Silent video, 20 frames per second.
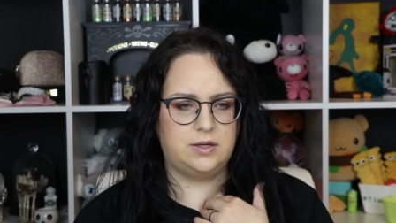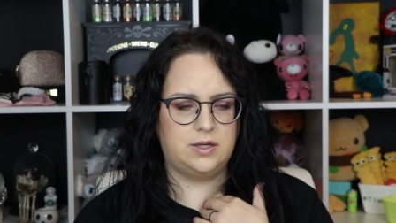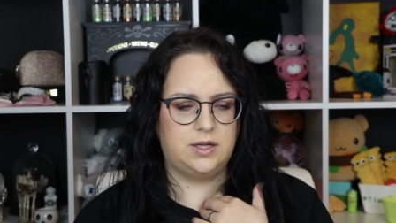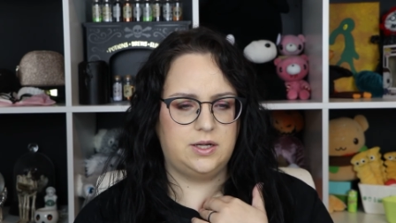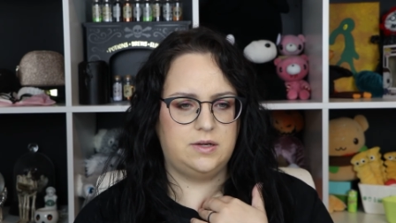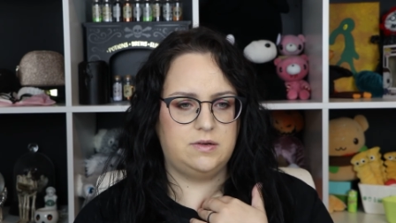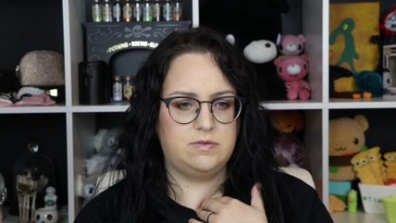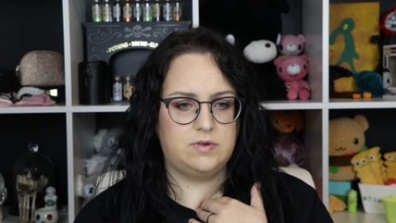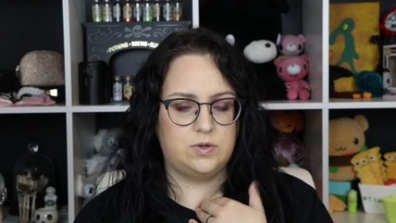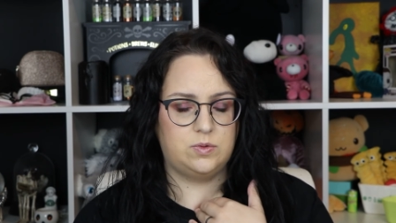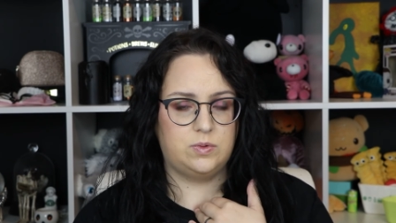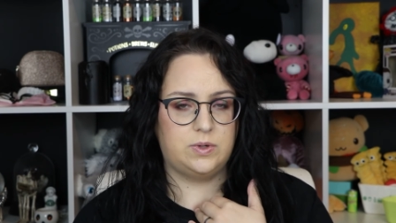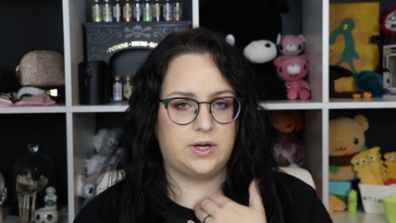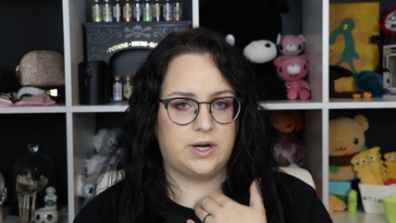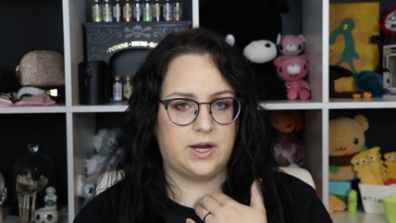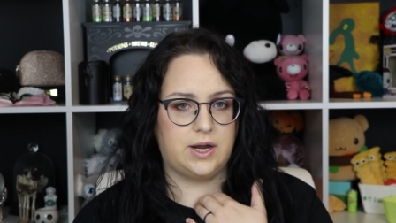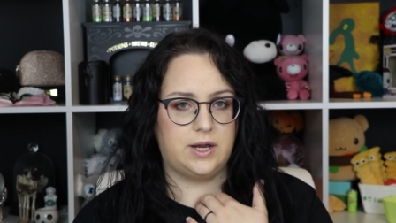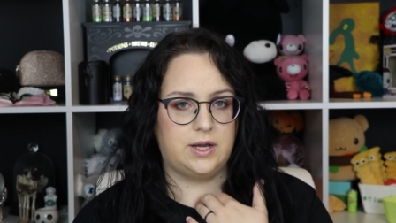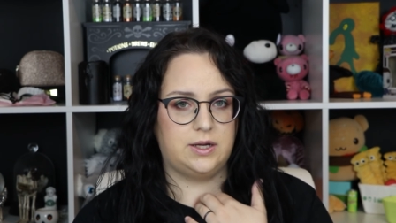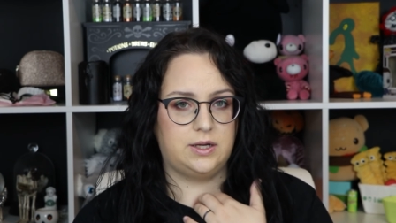Even when
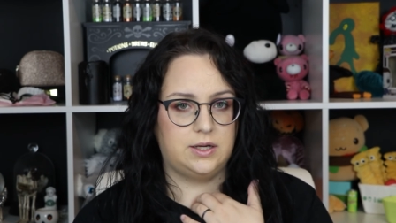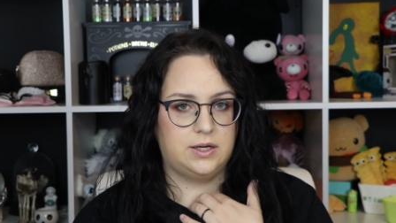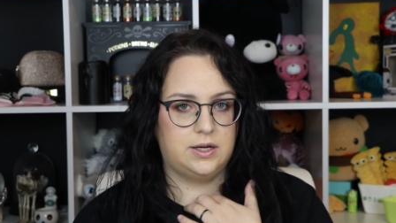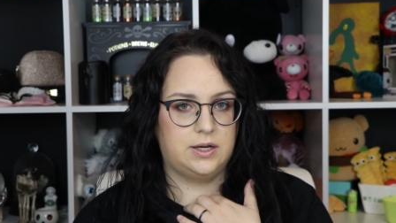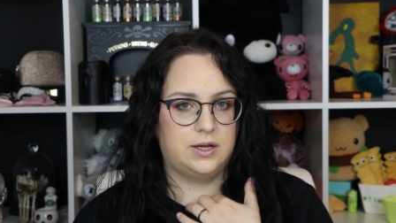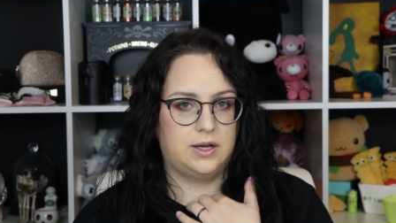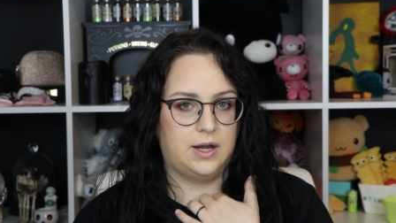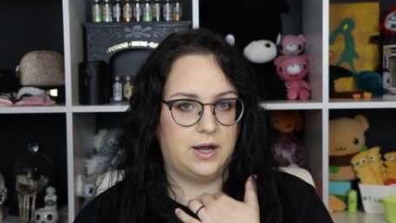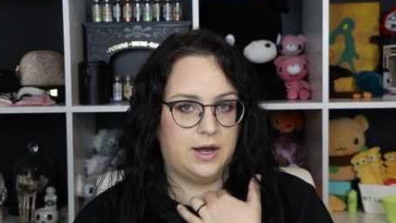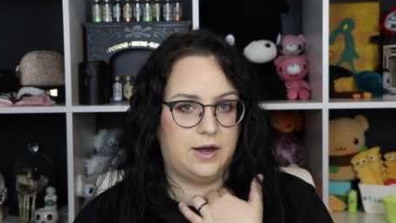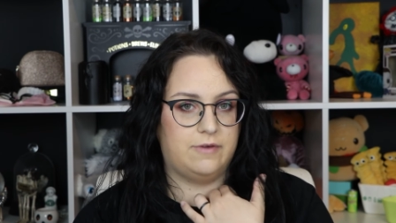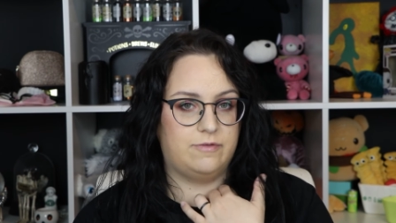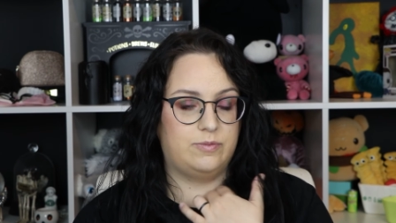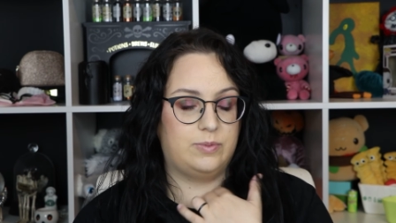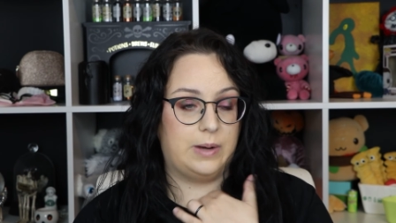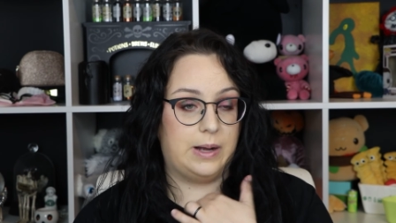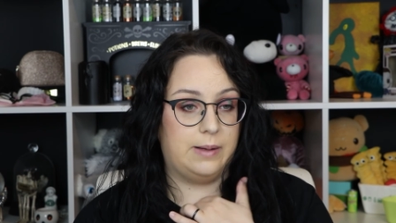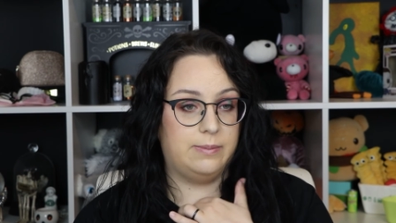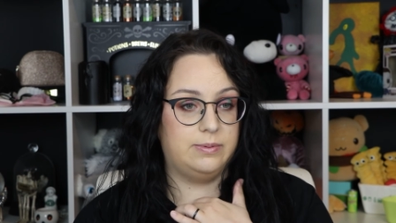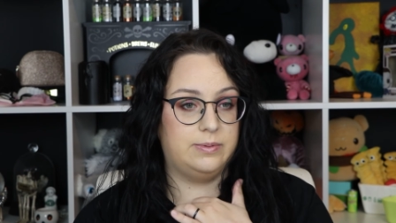I have
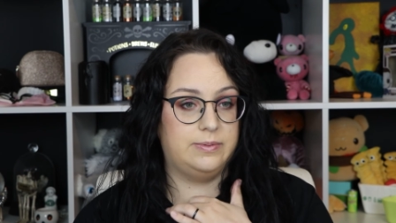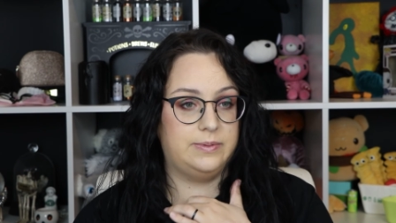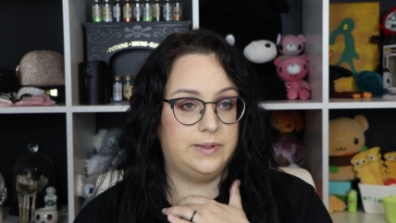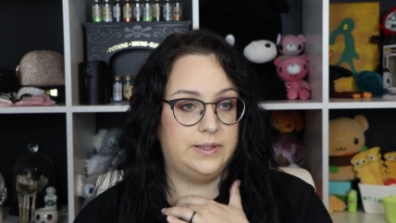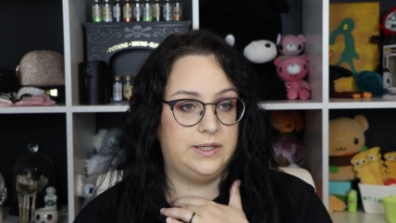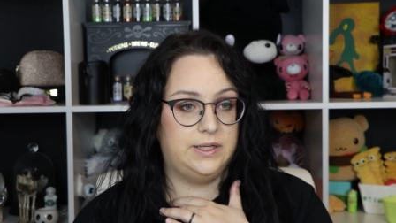probably